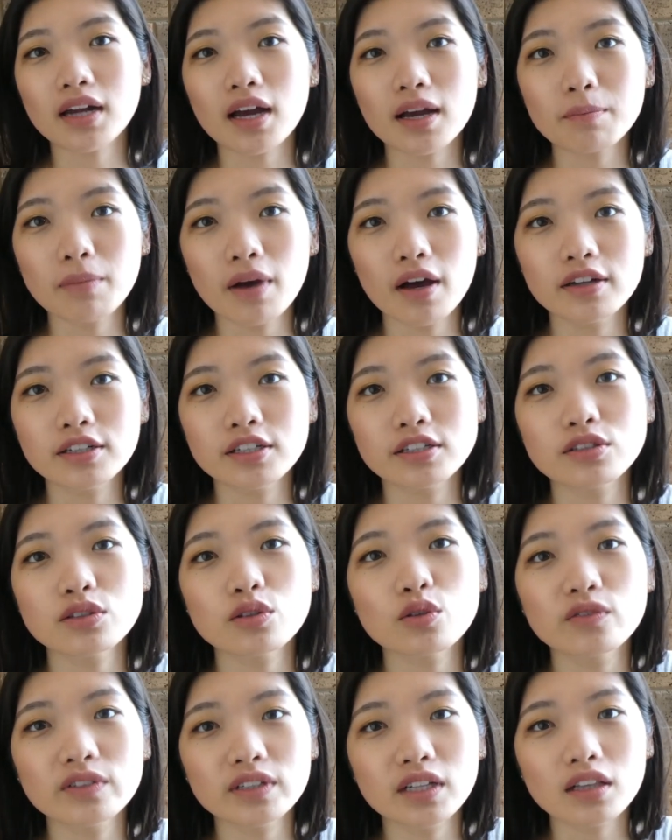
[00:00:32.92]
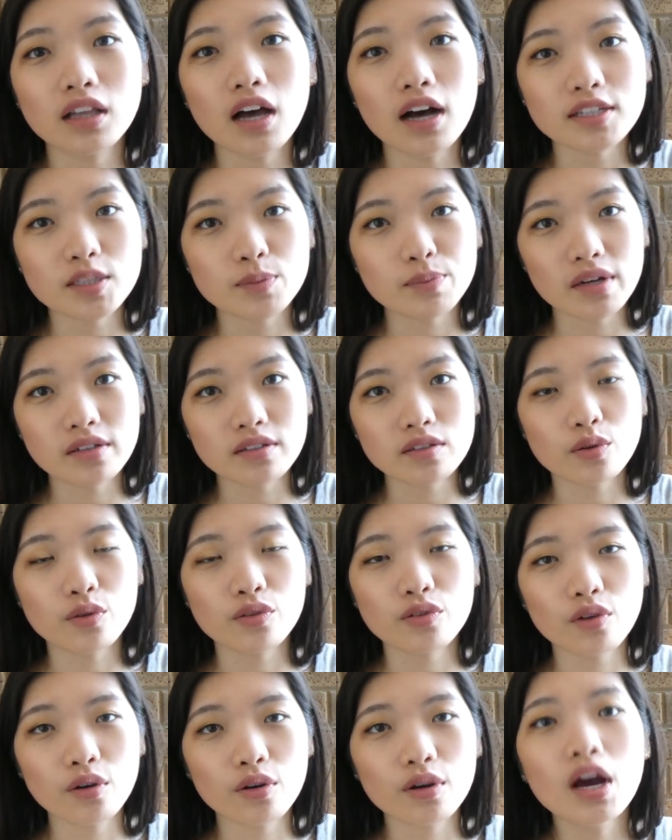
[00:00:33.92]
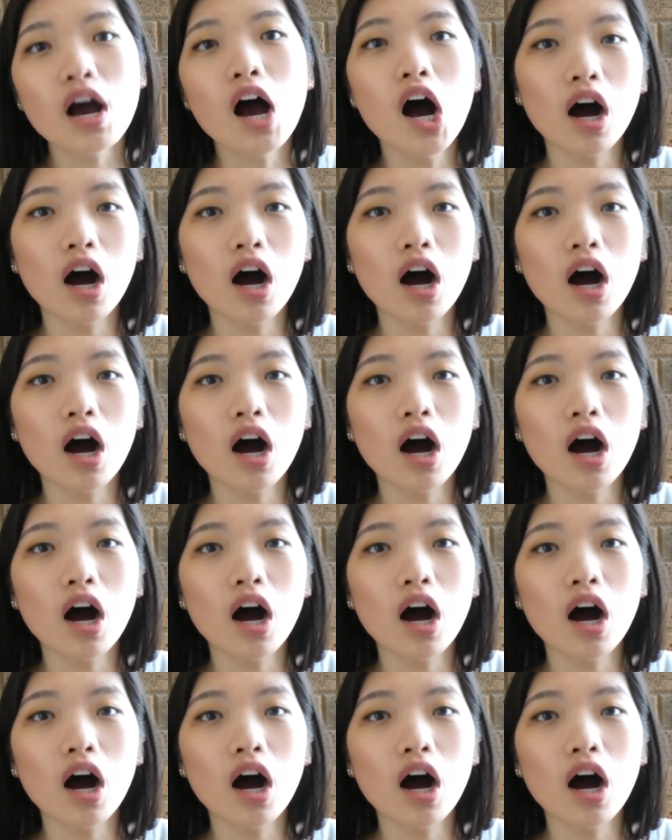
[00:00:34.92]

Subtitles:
that I purchased over the last month or so.